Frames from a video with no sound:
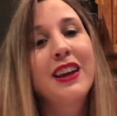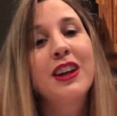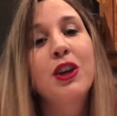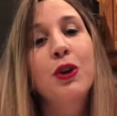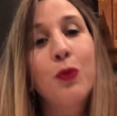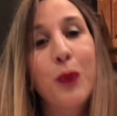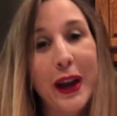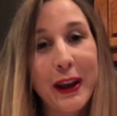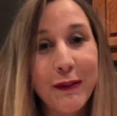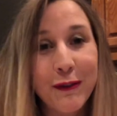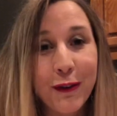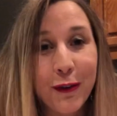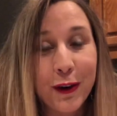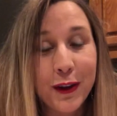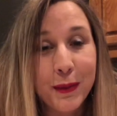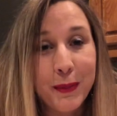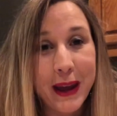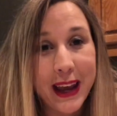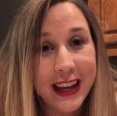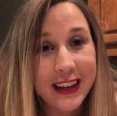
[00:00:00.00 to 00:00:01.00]
You wait for
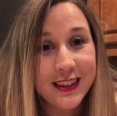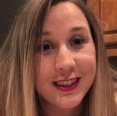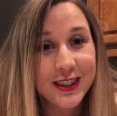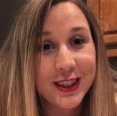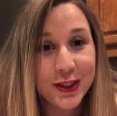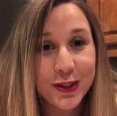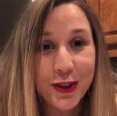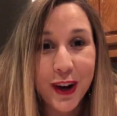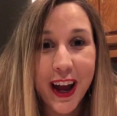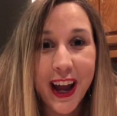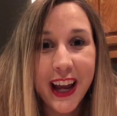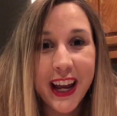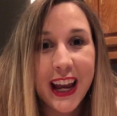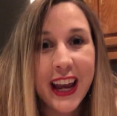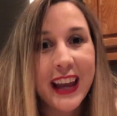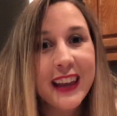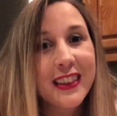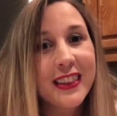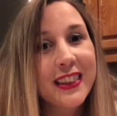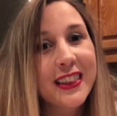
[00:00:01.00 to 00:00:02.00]
the paste to dry,
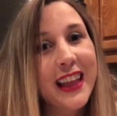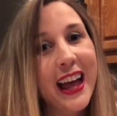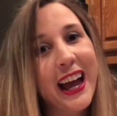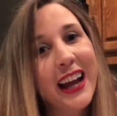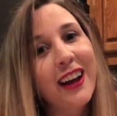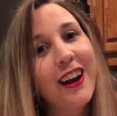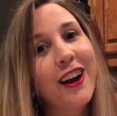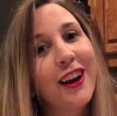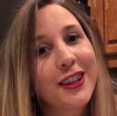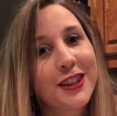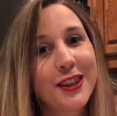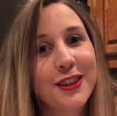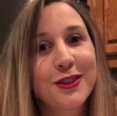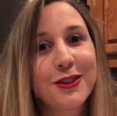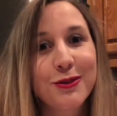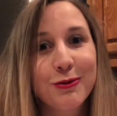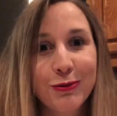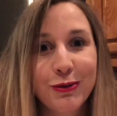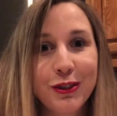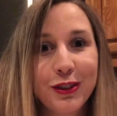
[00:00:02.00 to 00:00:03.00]
and that
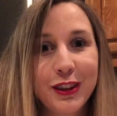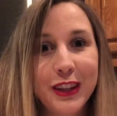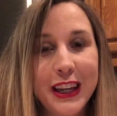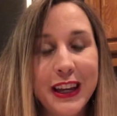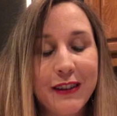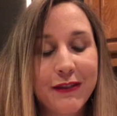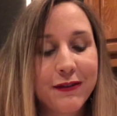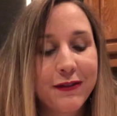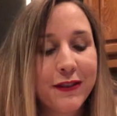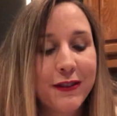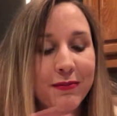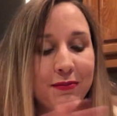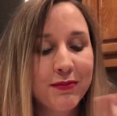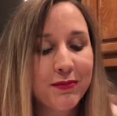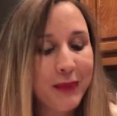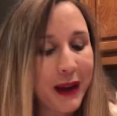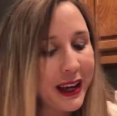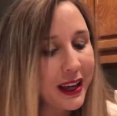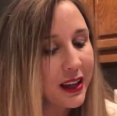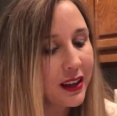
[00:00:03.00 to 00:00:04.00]
causes relief.
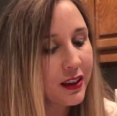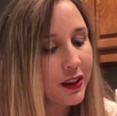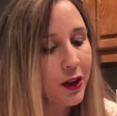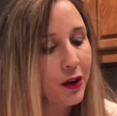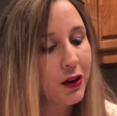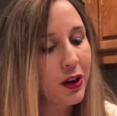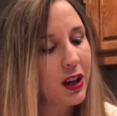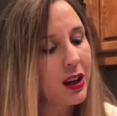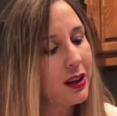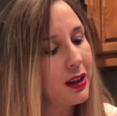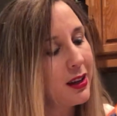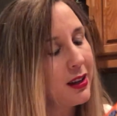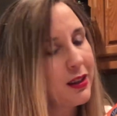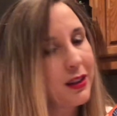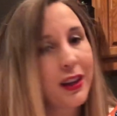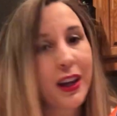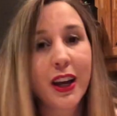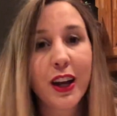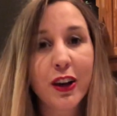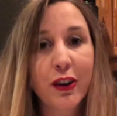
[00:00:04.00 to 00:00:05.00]
Baking soda
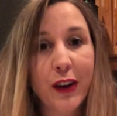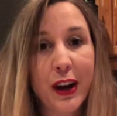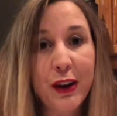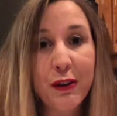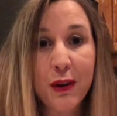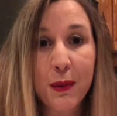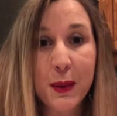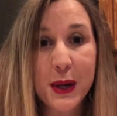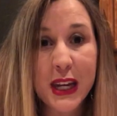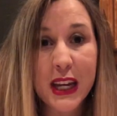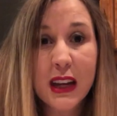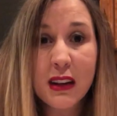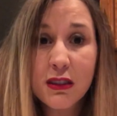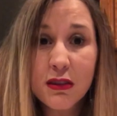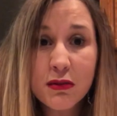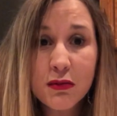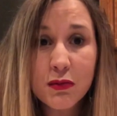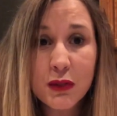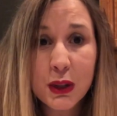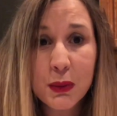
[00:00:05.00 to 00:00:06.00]
is a great
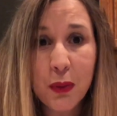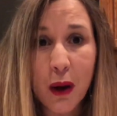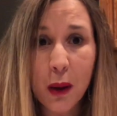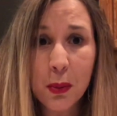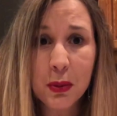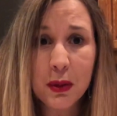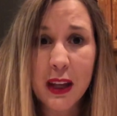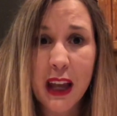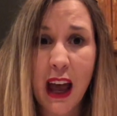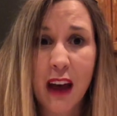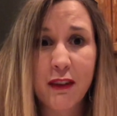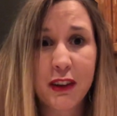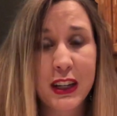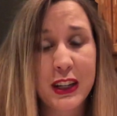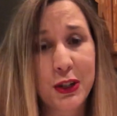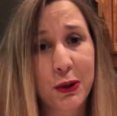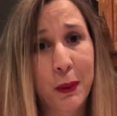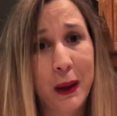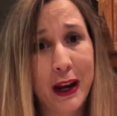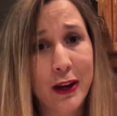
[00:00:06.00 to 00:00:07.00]
remedy. You probably have it
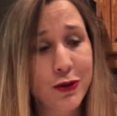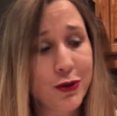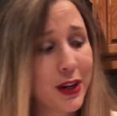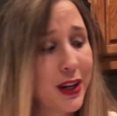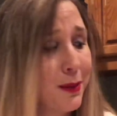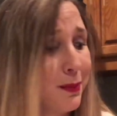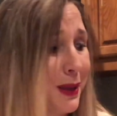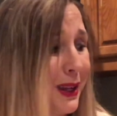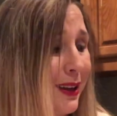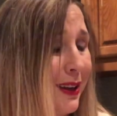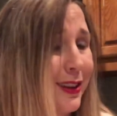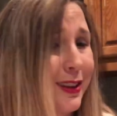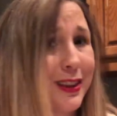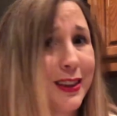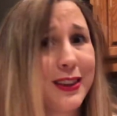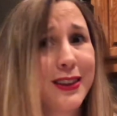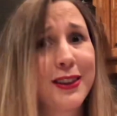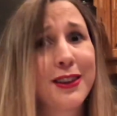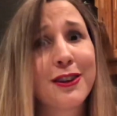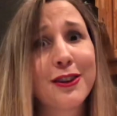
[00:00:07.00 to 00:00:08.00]
in your pantry because
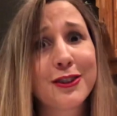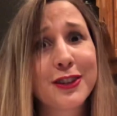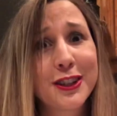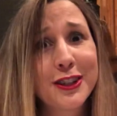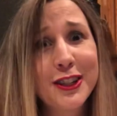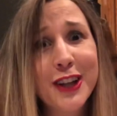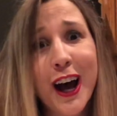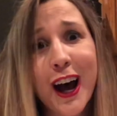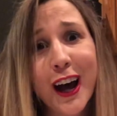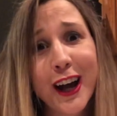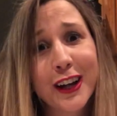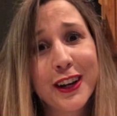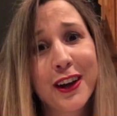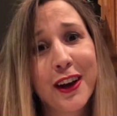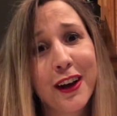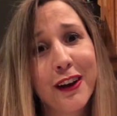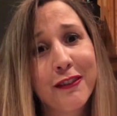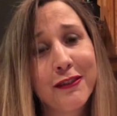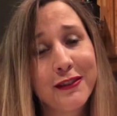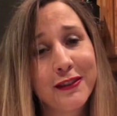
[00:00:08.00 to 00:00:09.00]
there's a ton
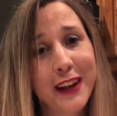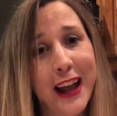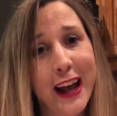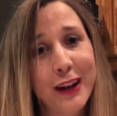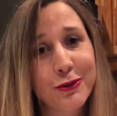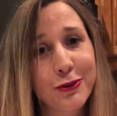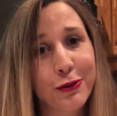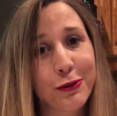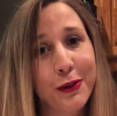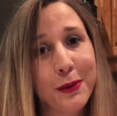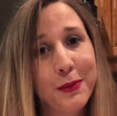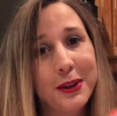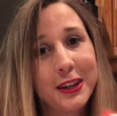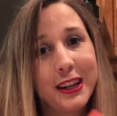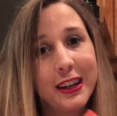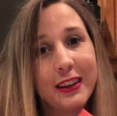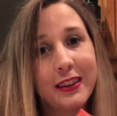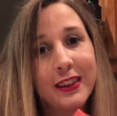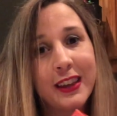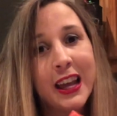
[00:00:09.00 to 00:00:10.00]
of natural
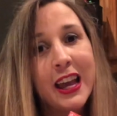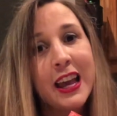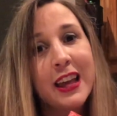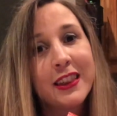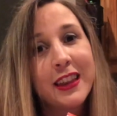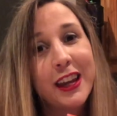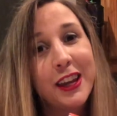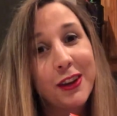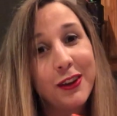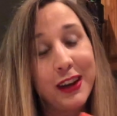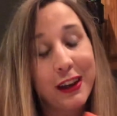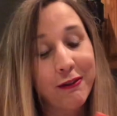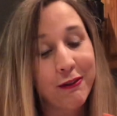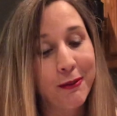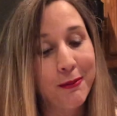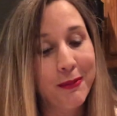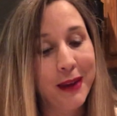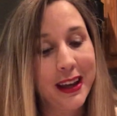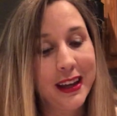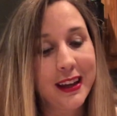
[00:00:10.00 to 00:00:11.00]
remedies that you get
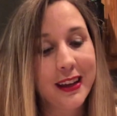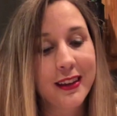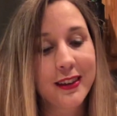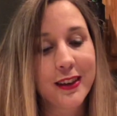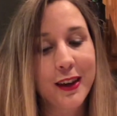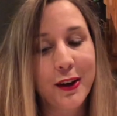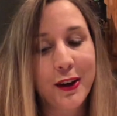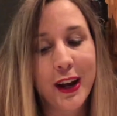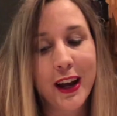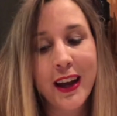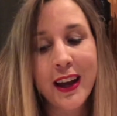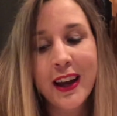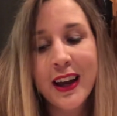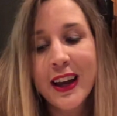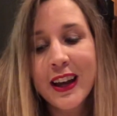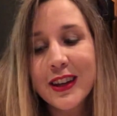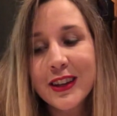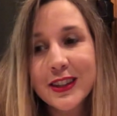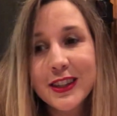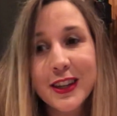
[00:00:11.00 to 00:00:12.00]
from baking soda.
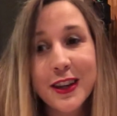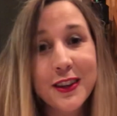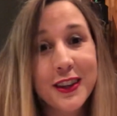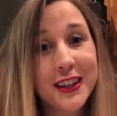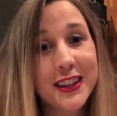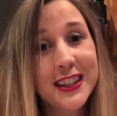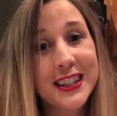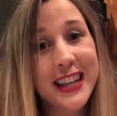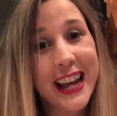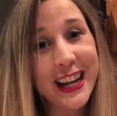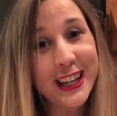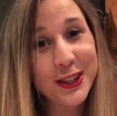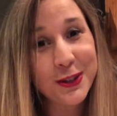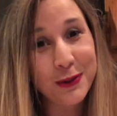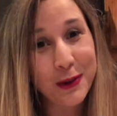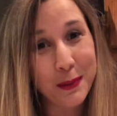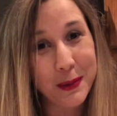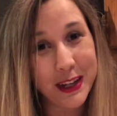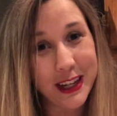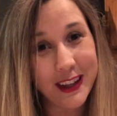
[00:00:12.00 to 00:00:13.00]
So the next
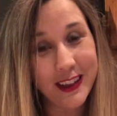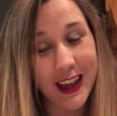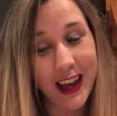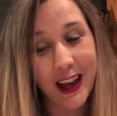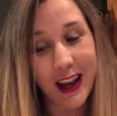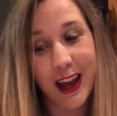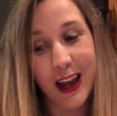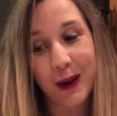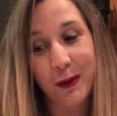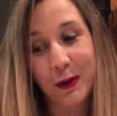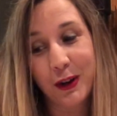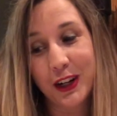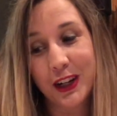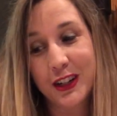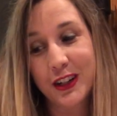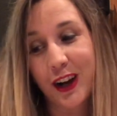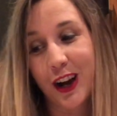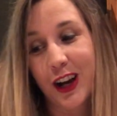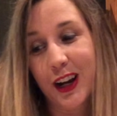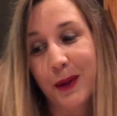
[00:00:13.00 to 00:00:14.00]
remedy that I want
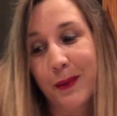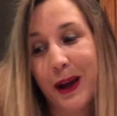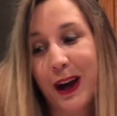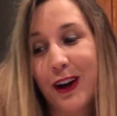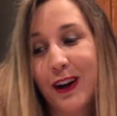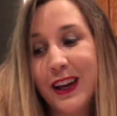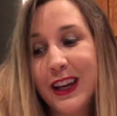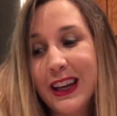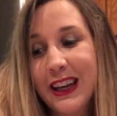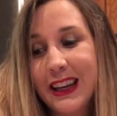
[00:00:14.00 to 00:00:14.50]
to talk about